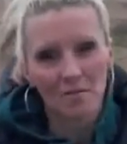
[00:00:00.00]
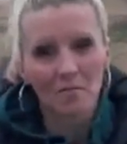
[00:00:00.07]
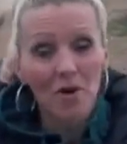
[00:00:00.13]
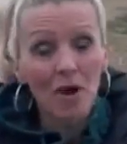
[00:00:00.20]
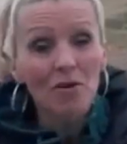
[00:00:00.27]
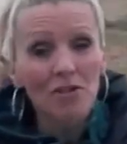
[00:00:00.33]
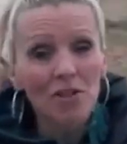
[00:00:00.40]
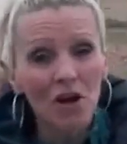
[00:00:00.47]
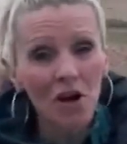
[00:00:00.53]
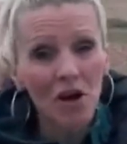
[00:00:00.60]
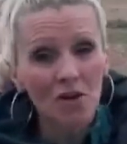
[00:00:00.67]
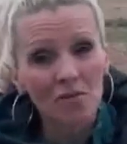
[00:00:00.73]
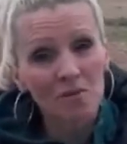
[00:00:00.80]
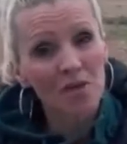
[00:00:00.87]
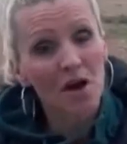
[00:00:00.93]
that
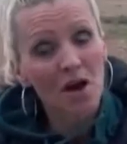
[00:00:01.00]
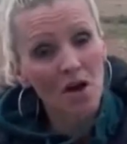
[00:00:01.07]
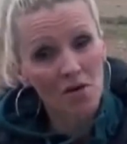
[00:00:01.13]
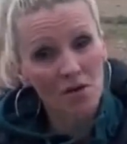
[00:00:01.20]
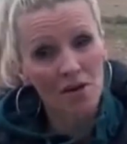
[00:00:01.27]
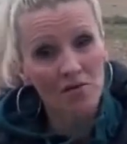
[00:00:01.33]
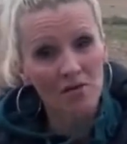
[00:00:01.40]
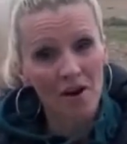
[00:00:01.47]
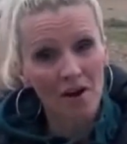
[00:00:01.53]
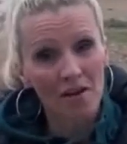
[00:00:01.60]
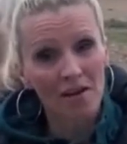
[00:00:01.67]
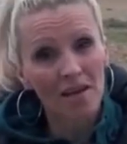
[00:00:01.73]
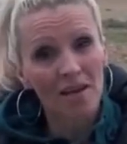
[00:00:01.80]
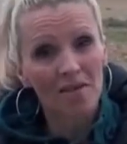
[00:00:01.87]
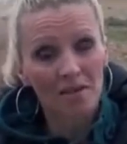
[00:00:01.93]
motorhomes are only
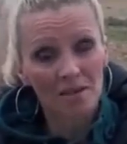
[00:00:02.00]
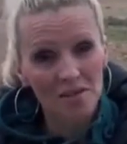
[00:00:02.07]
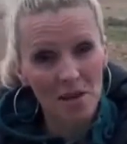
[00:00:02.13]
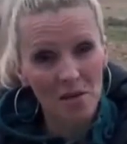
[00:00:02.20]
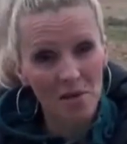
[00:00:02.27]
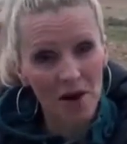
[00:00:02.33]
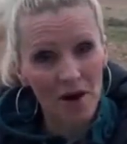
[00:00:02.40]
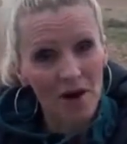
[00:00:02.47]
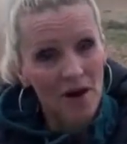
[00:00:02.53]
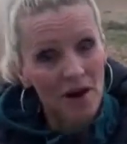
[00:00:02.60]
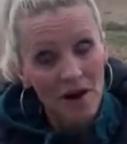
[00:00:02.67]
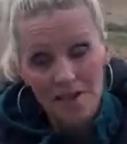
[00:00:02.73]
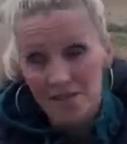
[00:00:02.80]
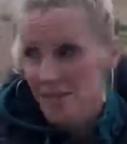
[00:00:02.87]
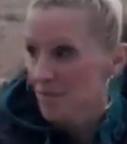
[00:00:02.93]
fun in the summer.
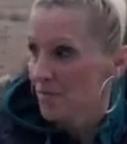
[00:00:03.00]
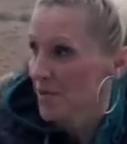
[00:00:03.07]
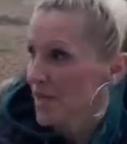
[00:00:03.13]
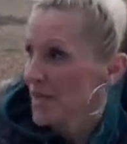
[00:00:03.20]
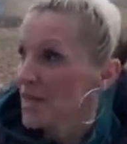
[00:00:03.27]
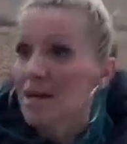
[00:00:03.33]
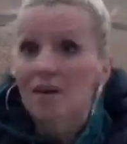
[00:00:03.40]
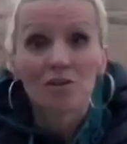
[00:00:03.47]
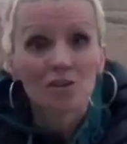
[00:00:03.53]
I simply